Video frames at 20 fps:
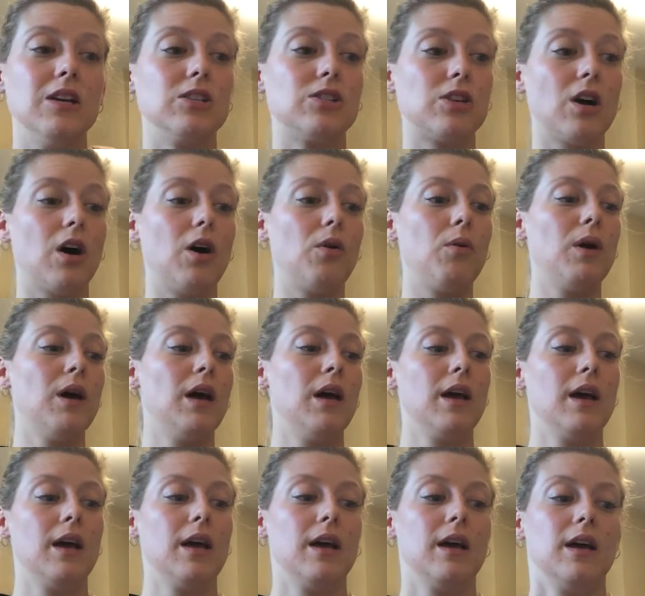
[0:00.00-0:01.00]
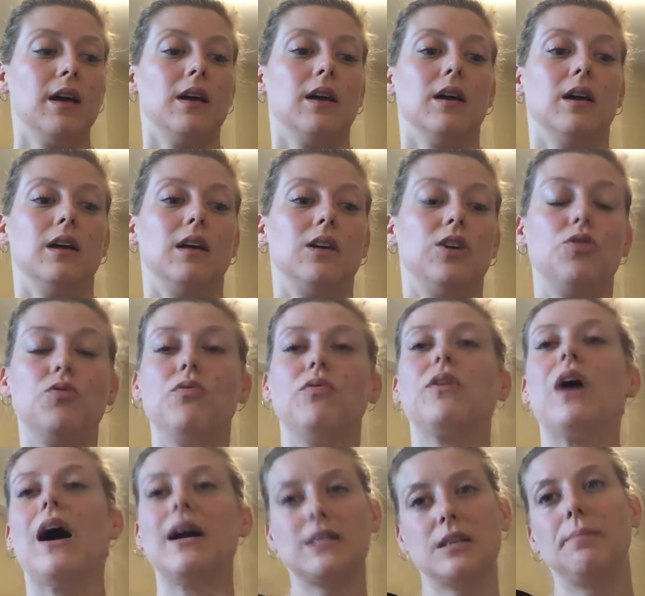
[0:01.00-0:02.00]
So
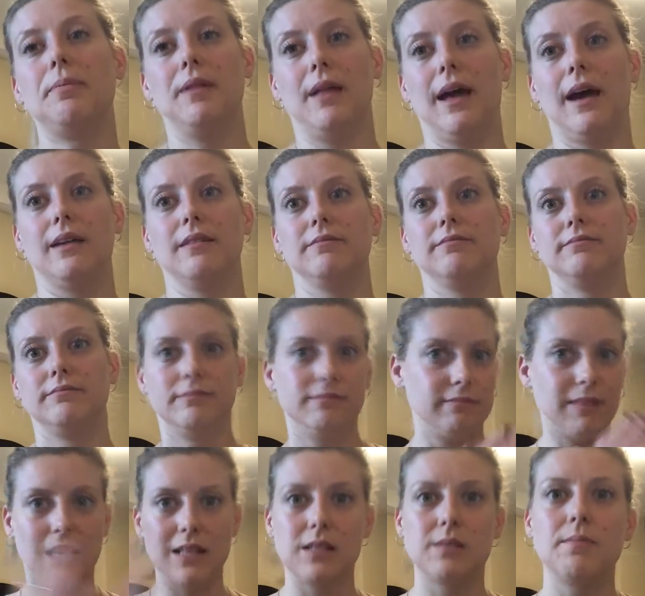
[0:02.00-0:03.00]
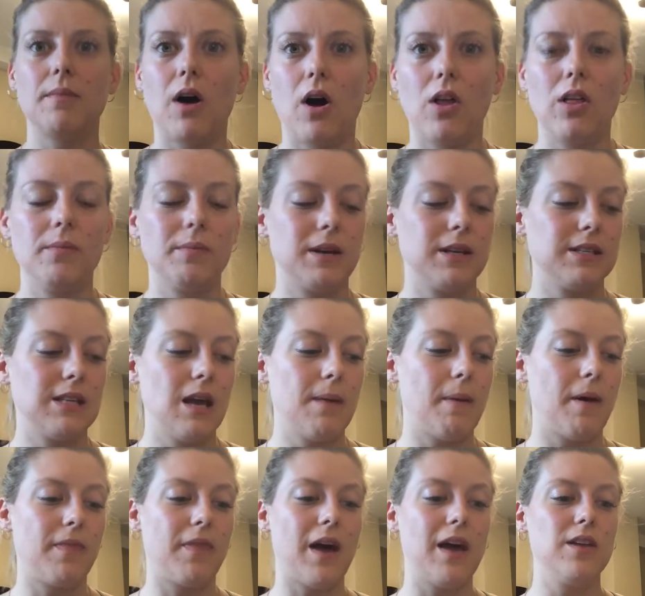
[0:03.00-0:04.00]
you've got to plan. That's all I'm going to say
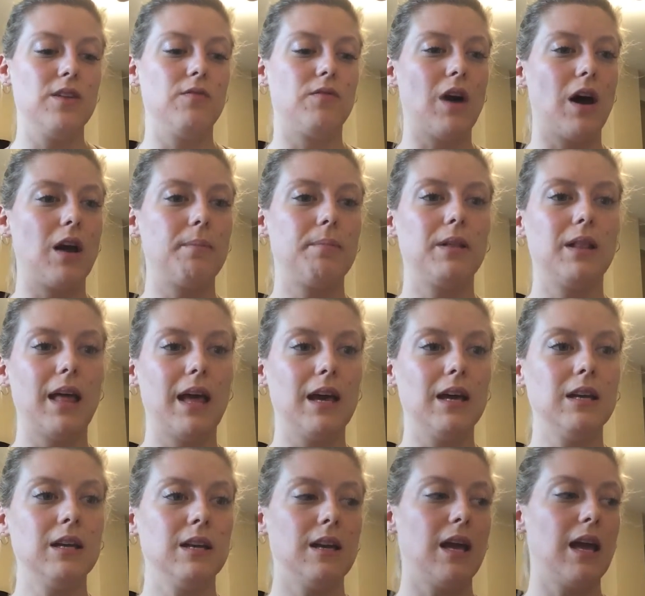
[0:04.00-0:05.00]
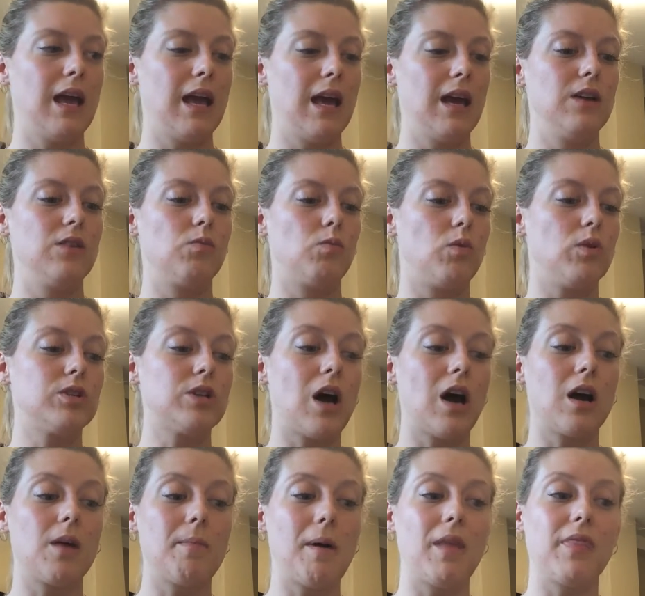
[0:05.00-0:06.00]
about that. You've got to plan, and we'll
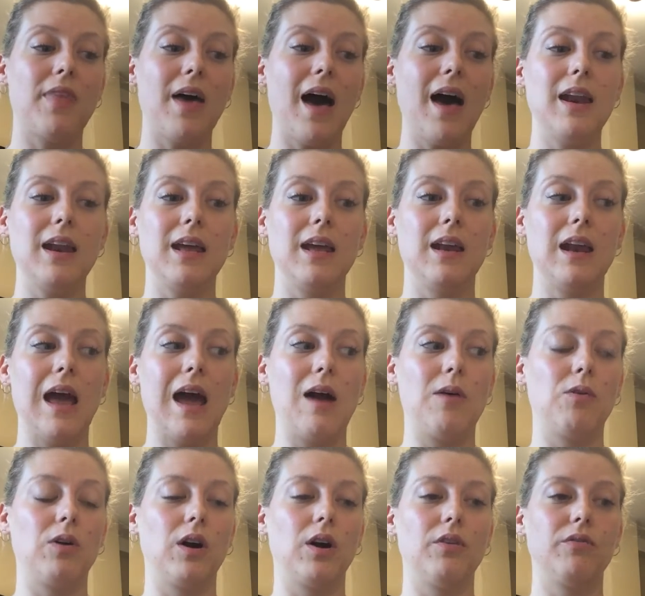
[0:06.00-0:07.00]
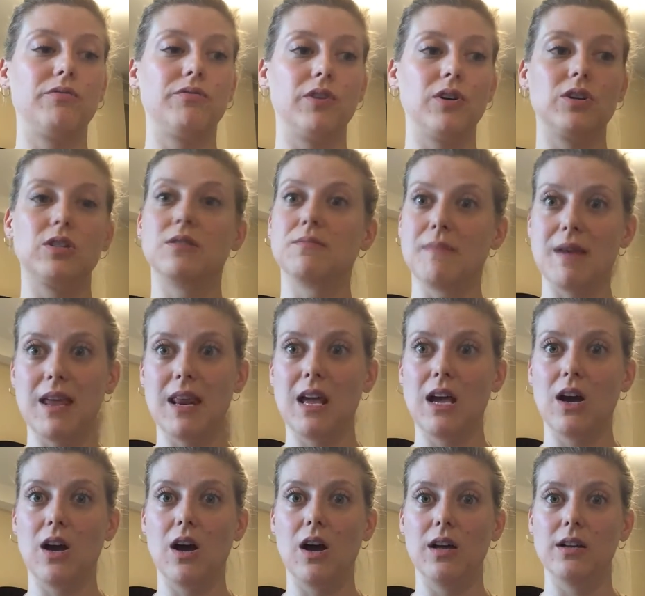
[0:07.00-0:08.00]
talk about that in our first
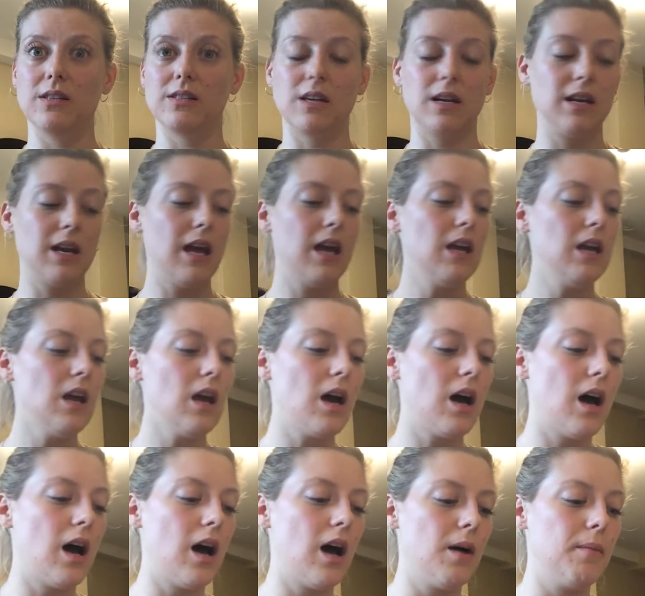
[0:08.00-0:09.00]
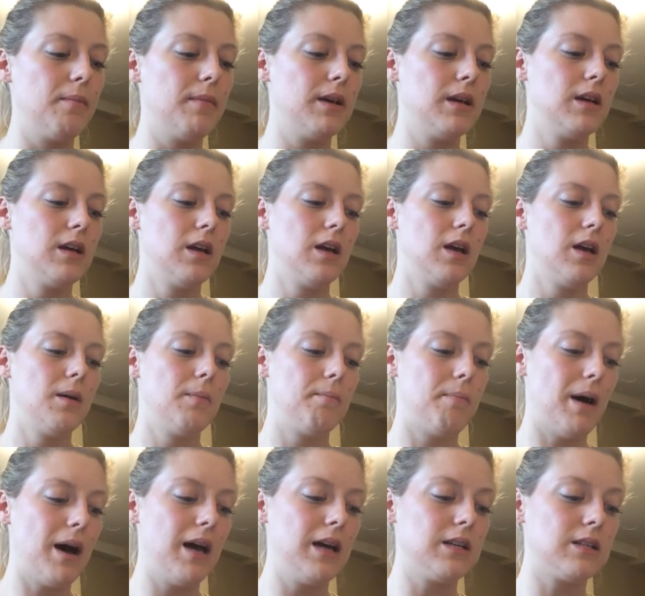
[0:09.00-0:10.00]
meeting on Sunday.
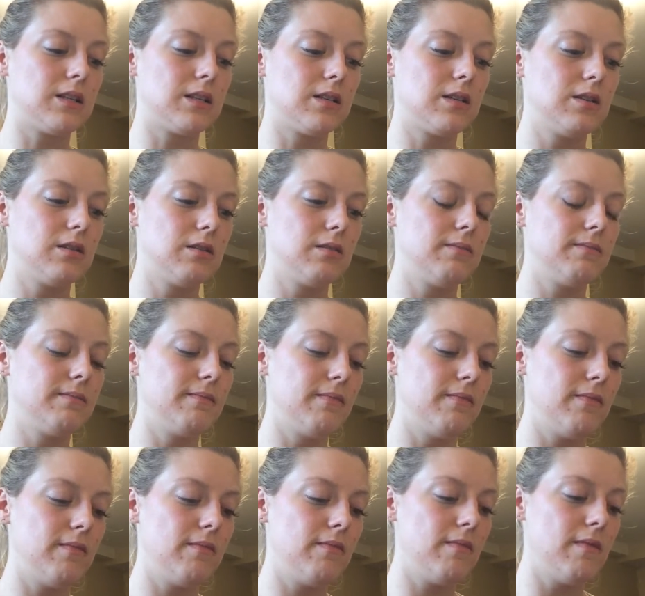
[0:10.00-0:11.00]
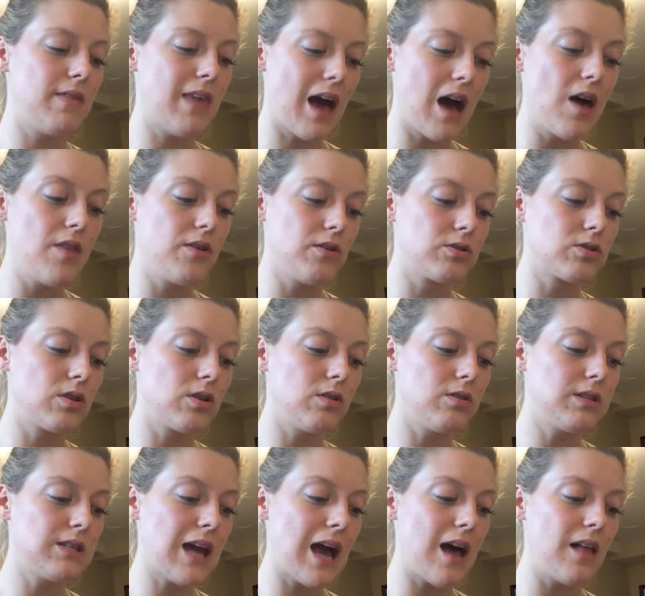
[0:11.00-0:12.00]
But those are
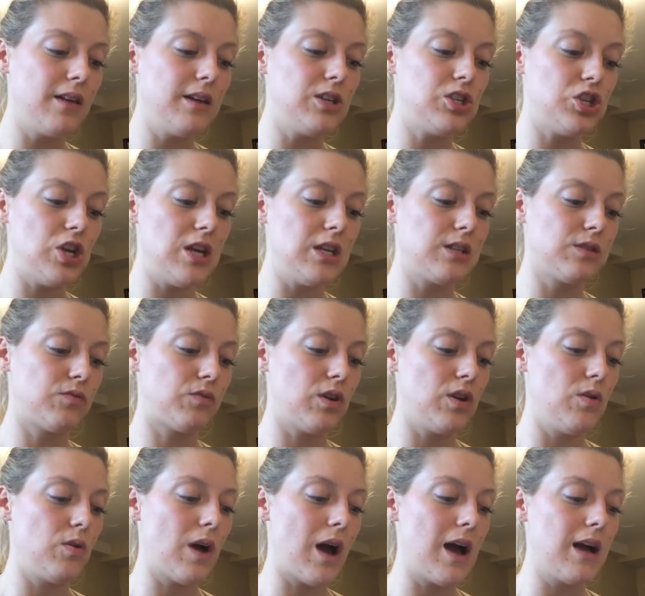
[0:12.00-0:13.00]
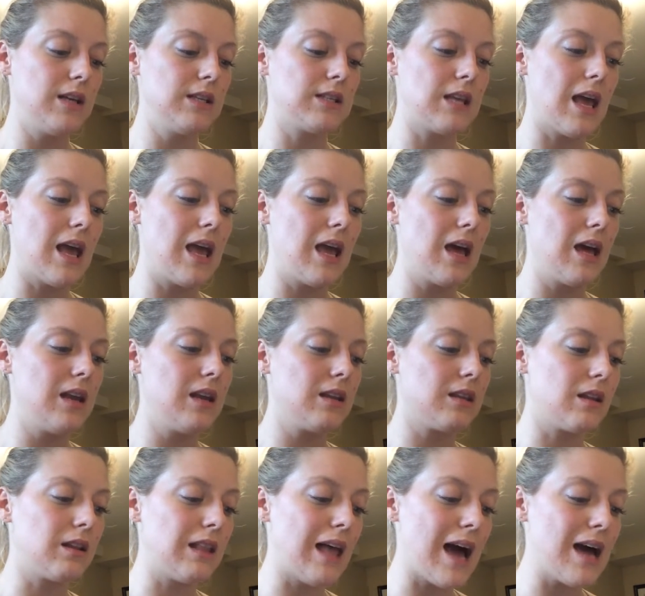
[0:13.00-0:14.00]
those tally sheets for you guys.
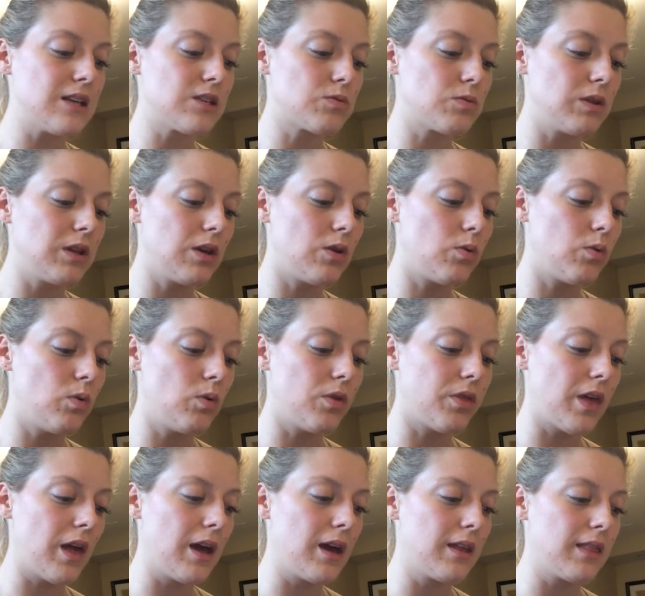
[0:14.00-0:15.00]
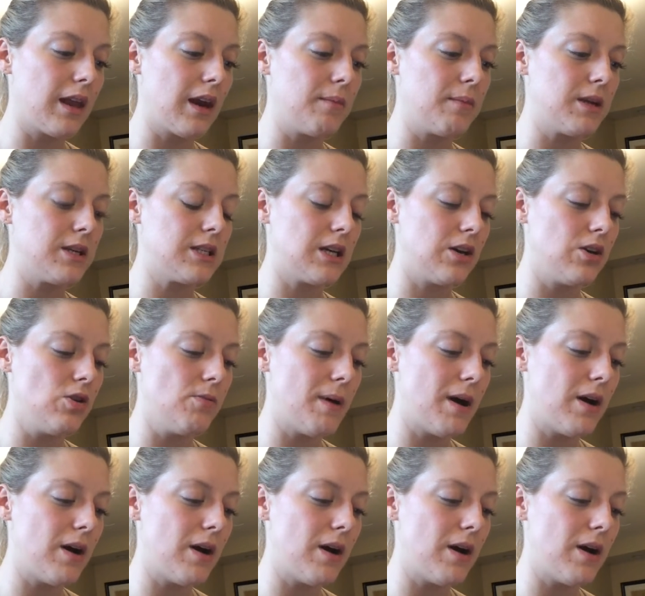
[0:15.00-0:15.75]
And the last really cool thing that I'm going to tell you